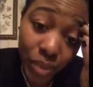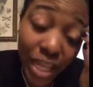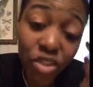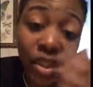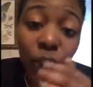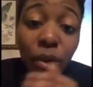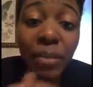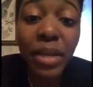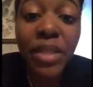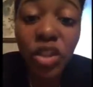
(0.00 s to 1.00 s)
actually what
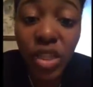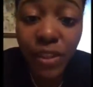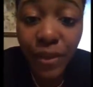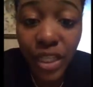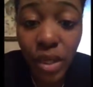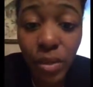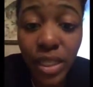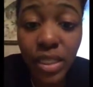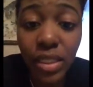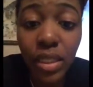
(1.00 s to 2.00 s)
made me do this video
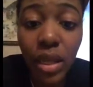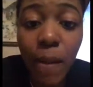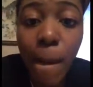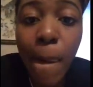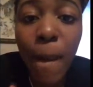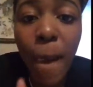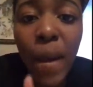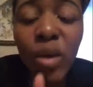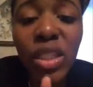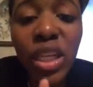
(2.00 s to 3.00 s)
is
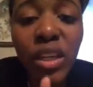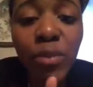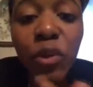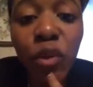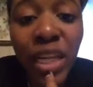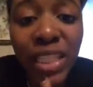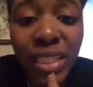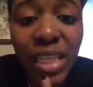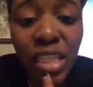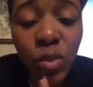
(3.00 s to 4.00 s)
I was looking before I
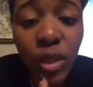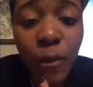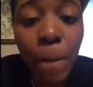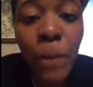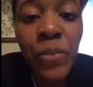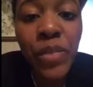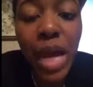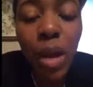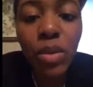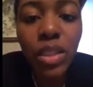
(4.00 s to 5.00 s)
did this one.
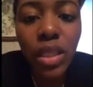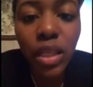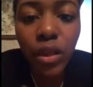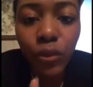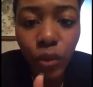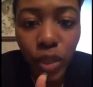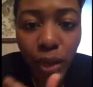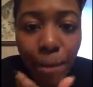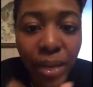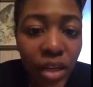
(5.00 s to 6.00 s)
I was looking for
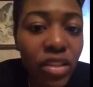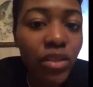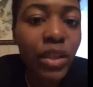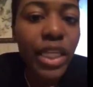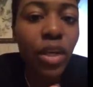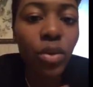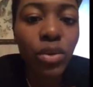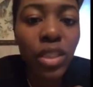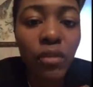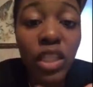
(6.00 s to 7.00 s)
comparing
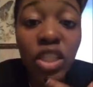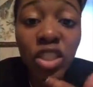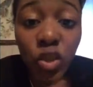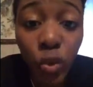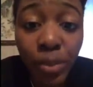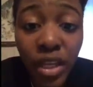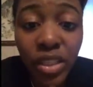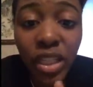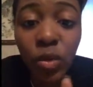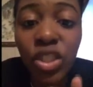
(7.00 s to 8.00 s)
videos of the scoop
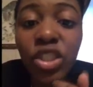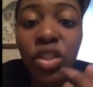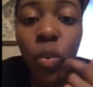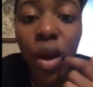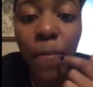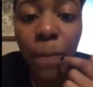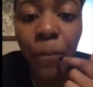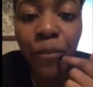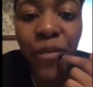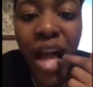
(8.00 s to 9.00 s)
piercing, which is the one
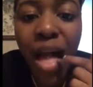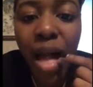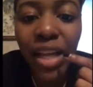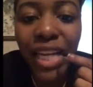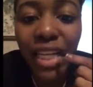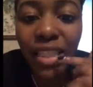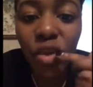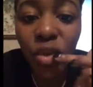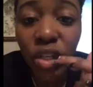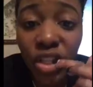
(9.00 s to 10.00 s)
that's
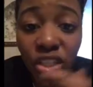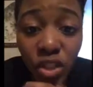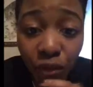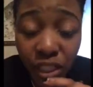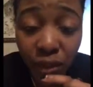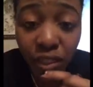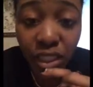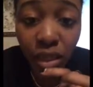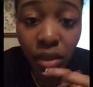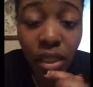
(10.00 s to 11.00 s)
only on the surface of your
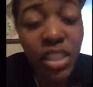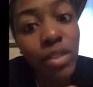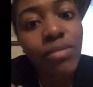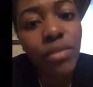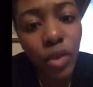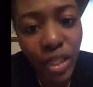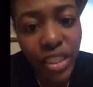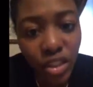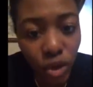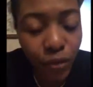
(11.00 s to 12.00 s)
tongue. It's known as
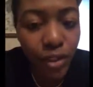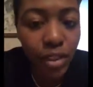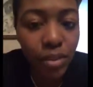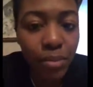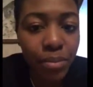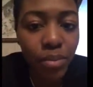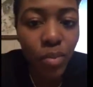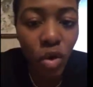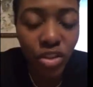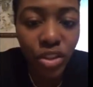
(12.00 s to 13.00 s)
a surface
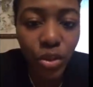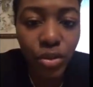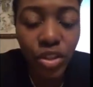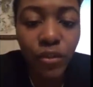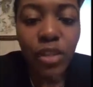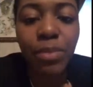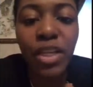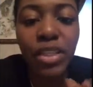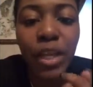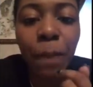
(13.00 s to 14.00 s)

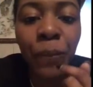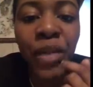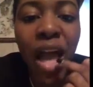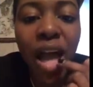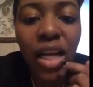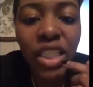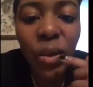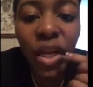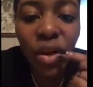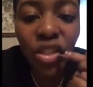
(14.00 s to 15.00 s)
piercing.
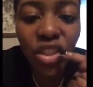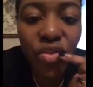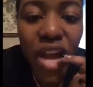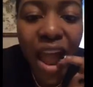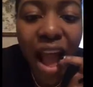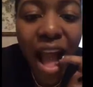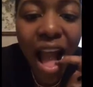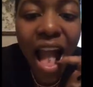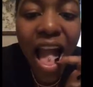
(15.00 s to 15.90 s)
So it goes through here.